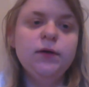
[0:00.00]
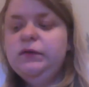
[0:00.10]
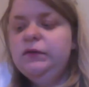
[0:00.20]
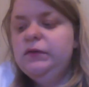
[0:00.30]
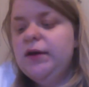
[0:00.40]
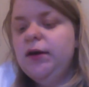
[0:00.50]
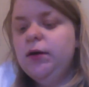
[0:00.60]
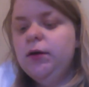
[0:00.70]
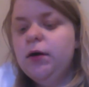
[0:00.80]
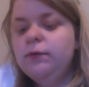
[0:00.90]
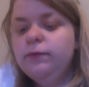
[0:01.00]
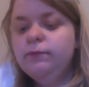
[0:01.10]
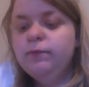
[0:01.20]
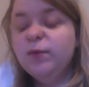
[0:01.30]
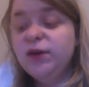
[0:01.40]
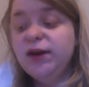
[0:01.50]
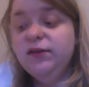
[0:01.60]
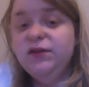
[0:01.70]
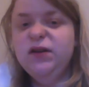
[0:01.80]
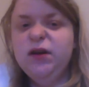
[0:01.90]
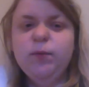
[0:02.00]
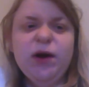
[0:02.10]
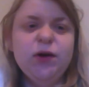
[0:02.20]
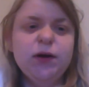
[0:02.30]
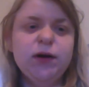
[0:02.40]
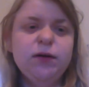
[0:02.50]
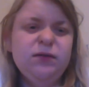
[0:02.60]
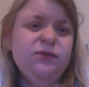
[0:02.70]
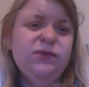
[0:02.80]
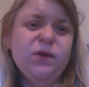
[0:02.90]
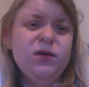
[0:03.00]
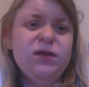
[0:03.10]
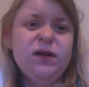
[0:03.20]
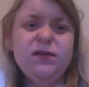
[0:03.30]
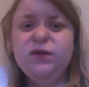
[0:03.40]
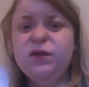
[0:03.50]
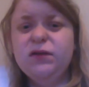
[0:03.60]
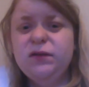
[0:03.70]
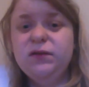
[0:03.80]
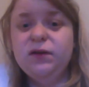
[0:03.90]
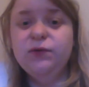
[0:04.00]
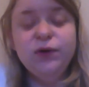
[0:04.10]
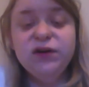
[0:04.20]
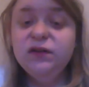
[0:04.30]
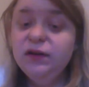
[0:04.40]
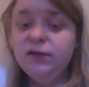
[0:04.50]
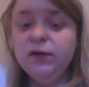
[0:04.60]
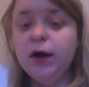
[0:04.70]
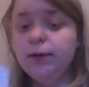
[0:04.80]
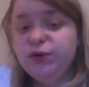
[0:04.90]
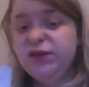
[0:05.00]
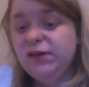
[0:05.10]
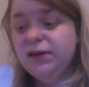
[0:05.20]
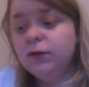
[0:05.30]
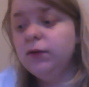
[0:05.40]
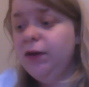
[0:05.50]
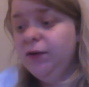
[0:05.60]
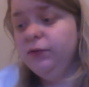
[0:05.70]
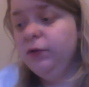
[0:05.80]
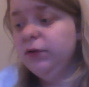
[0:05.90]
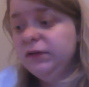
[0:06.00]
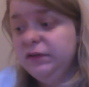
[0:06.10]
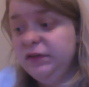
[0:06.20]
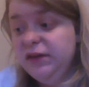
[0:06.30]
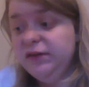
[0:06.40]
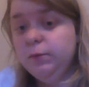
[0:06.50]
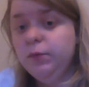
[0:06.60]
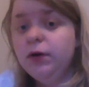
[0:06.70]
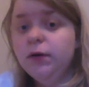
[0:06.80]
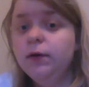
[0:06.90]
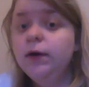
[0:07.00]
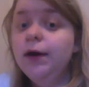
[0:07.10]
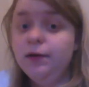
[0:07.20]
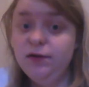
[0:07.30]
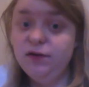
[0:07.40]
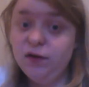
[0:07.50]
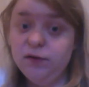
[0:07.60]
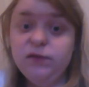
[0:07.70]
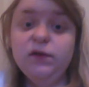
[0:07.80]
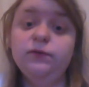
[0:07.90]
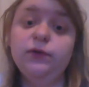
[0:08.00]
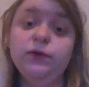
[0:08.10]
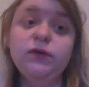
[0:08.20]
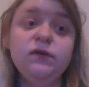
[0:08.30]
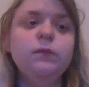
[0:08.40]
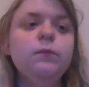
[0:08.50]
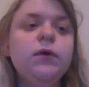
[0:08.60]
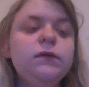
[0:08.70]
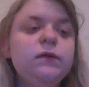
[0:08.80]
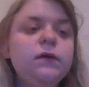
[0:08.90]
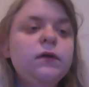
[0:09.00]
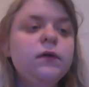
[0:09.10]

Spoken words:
setting of publication in America of USA 2007, which does not particularly influence this book. It does influence some books.